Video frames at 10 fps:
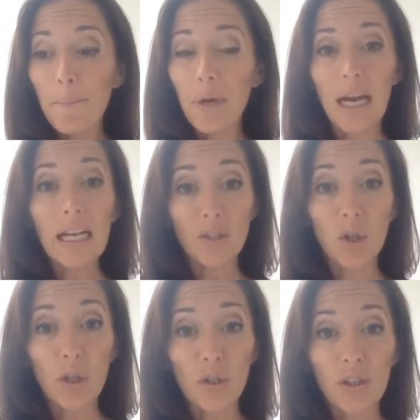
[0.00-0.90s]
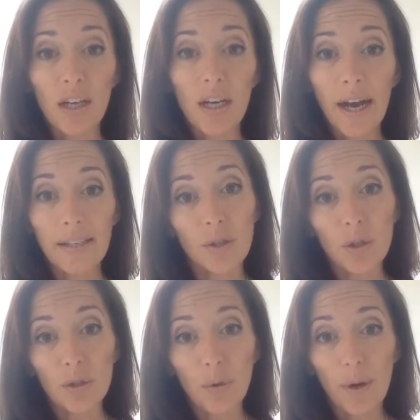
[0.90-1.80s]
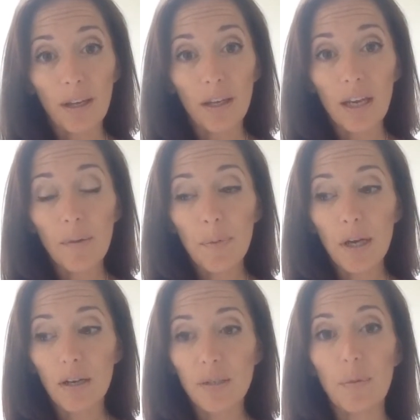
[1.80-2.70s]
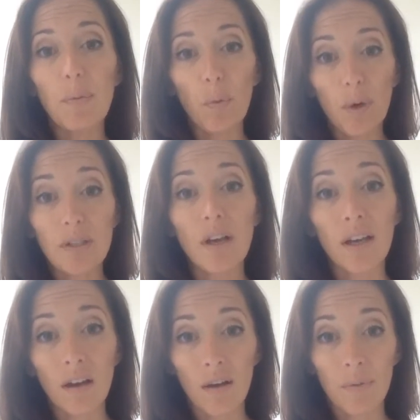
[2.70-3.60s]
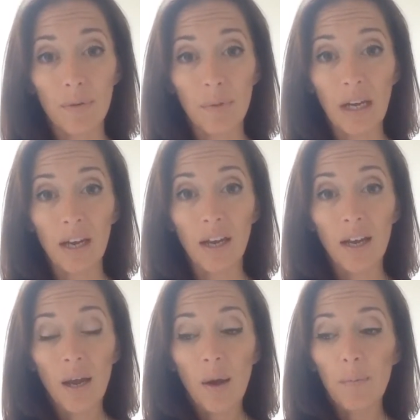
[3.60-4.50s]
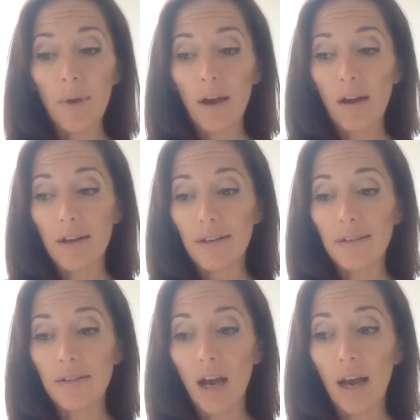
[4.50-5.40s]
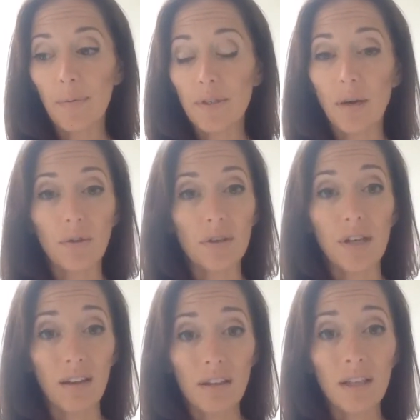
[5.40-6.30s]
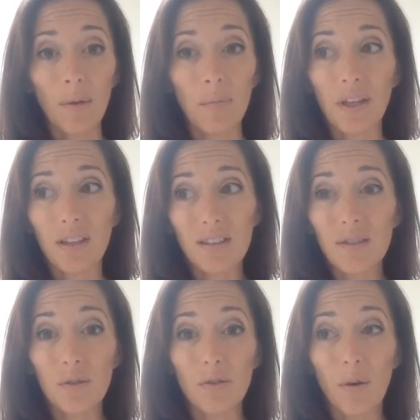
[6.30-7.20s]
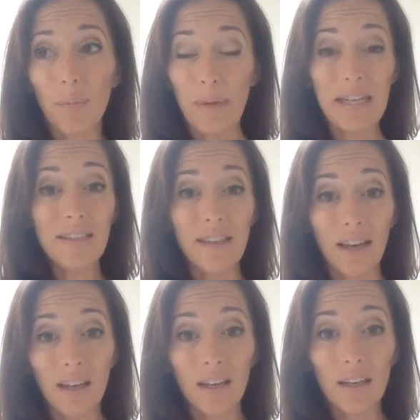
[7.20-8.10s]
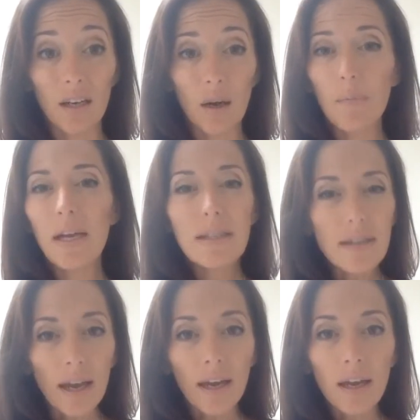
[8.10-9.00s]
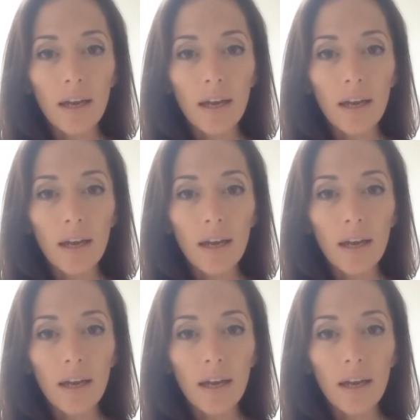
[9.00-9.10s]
But I had to learn and I had to learn quickly because people were signing on with me because I was out there telling them like, this is amazing, amazing.